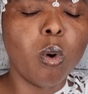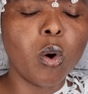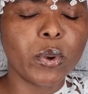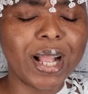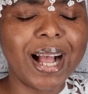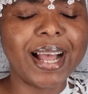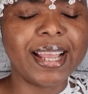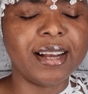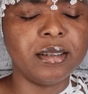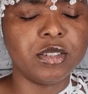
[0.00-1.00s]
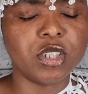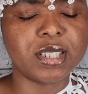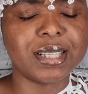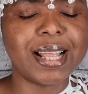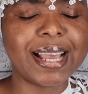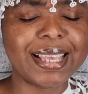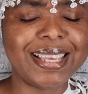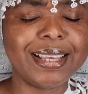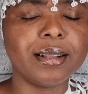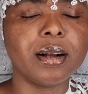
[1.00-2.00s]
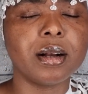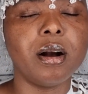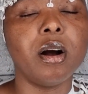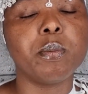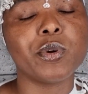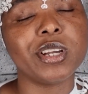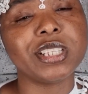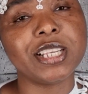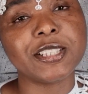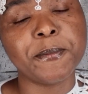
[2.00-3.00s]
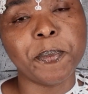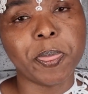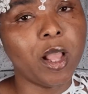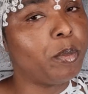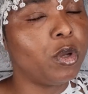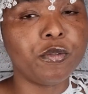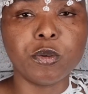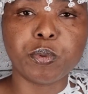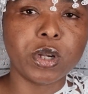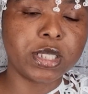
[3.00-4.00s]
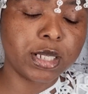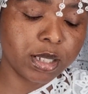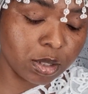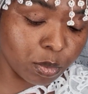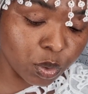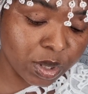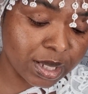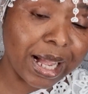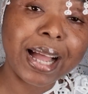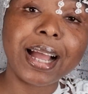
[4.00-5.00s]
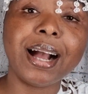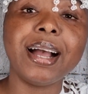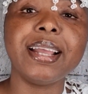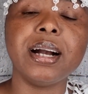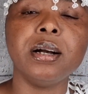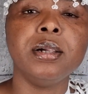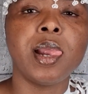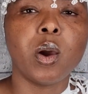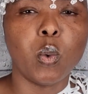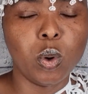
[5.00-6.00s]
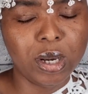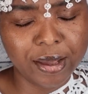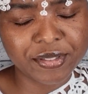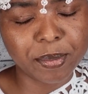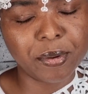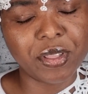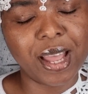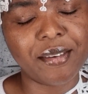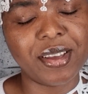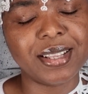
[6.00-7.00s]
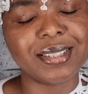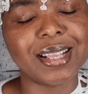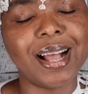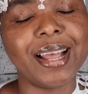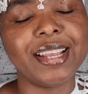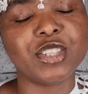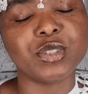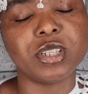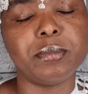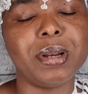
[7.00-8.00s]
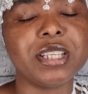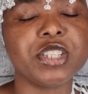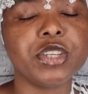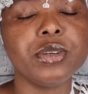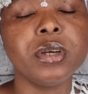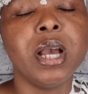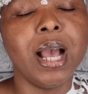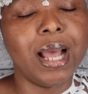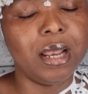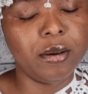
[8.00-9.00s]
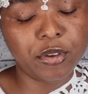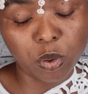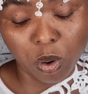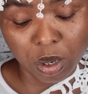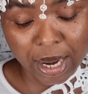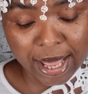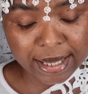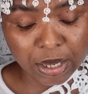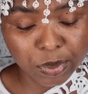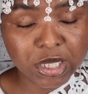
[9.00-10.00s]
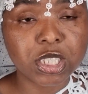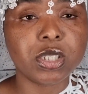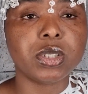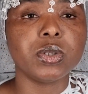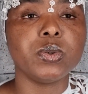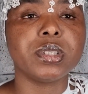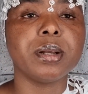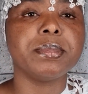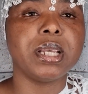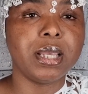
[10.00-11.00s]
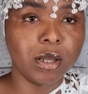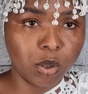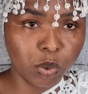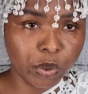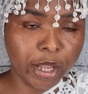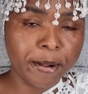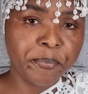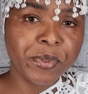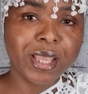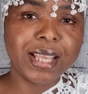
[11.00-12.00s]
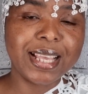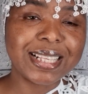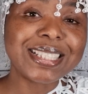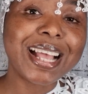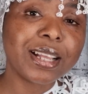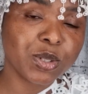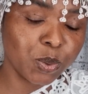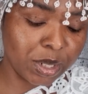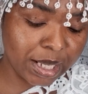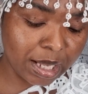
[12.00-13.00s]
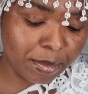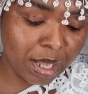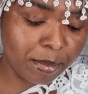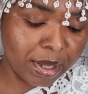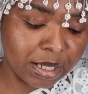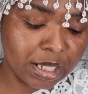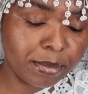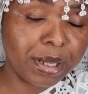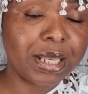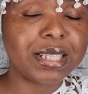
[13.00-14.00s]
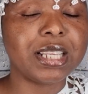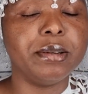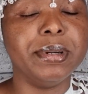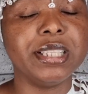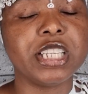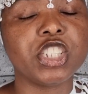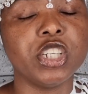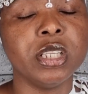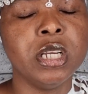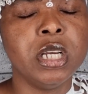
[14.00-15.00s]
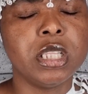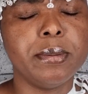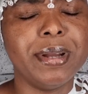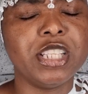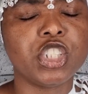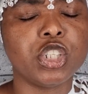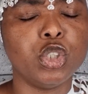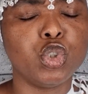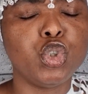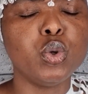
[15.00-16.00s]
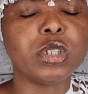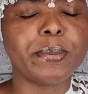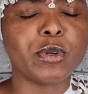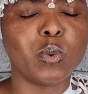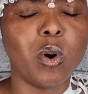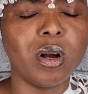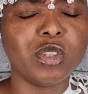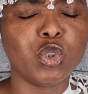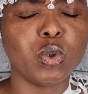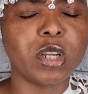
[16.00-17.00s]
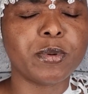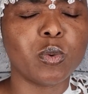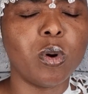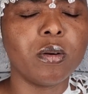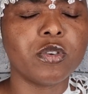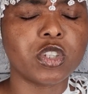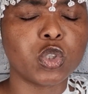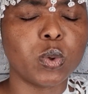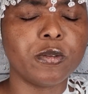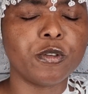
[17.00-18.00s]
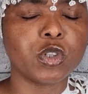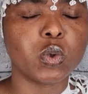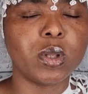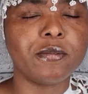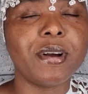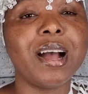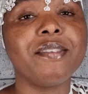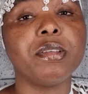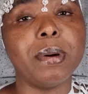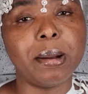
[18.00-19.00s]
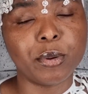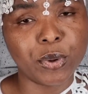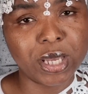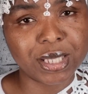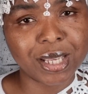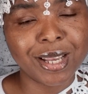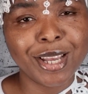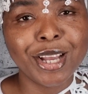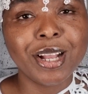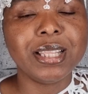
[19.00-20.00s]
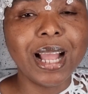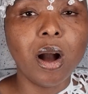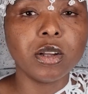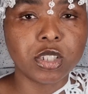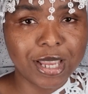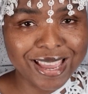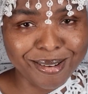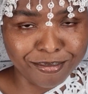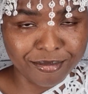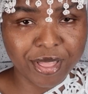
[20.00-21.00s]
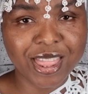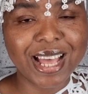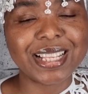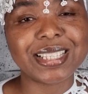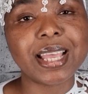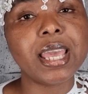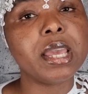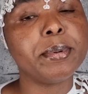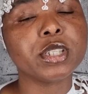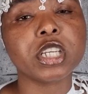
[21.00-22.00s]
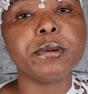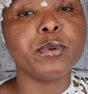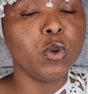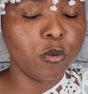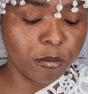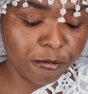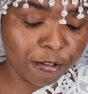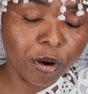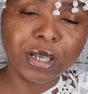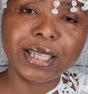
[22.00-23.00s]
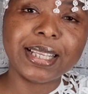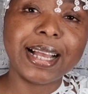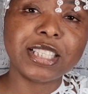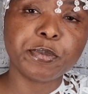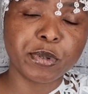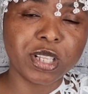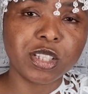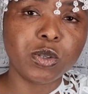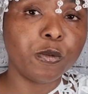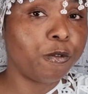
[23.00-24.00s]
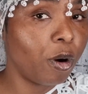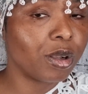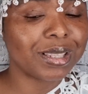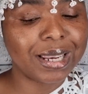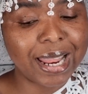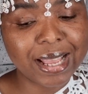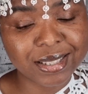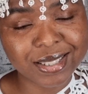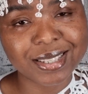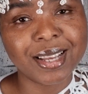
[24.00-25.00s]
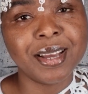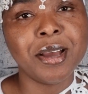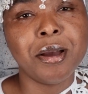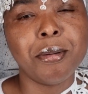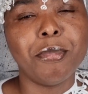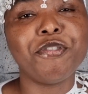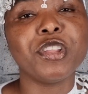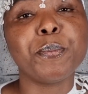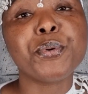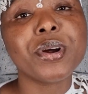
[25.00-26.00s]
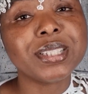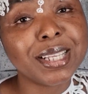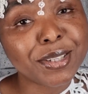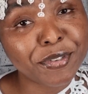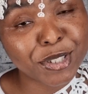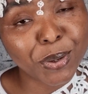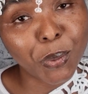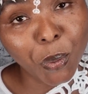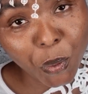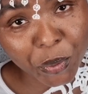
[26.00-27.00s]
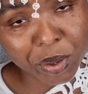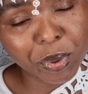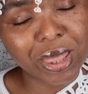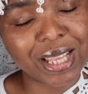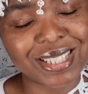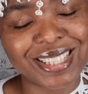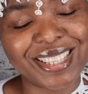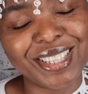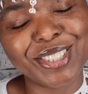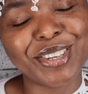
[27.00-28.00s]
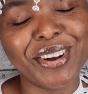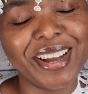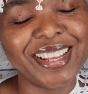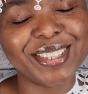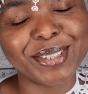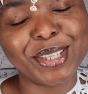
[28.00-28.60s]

Walk with Ahayah, just like Enoch. All praises. A beautiful praises to the Most High, higher who lives above the heavens. A eternally bless you. I love you all and I will see you soon someday in glory. In Yeshayah's holy name, amen and amen. Let's say the benediction. The benediction is Jude chapter 1. Jude chapter 1 verses 24 to 25. The Bible reads, Now unto him that is able to keep you from falling and to present you faultless before the presence of his glory with exceeding joy.